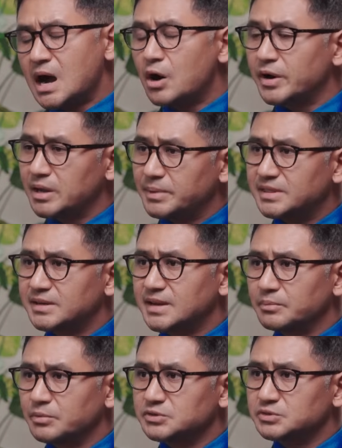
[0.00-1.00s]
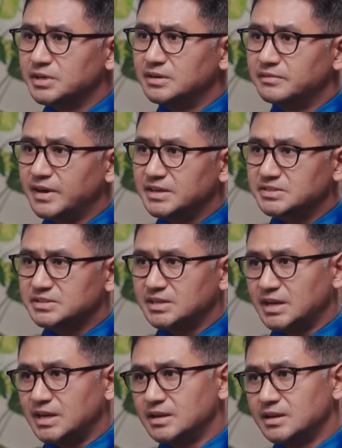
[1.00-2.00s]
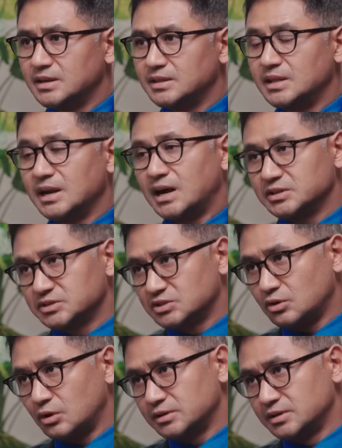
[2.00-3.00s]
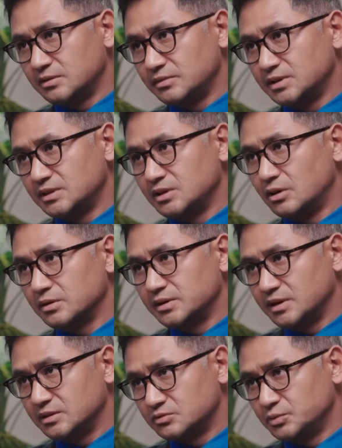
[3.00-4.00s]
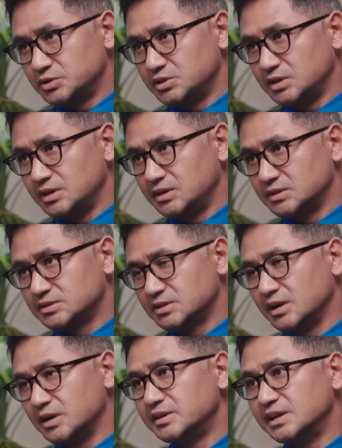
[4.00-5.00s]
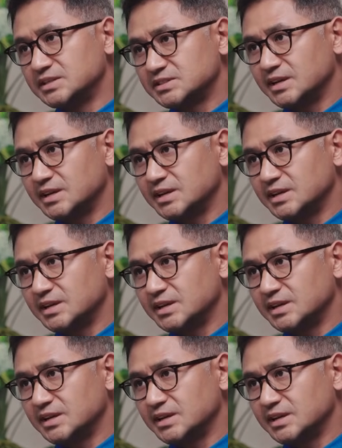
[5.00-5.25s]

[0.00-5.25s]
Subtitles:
our aim at the time was to invest in the largest alternate within the alternates, which is real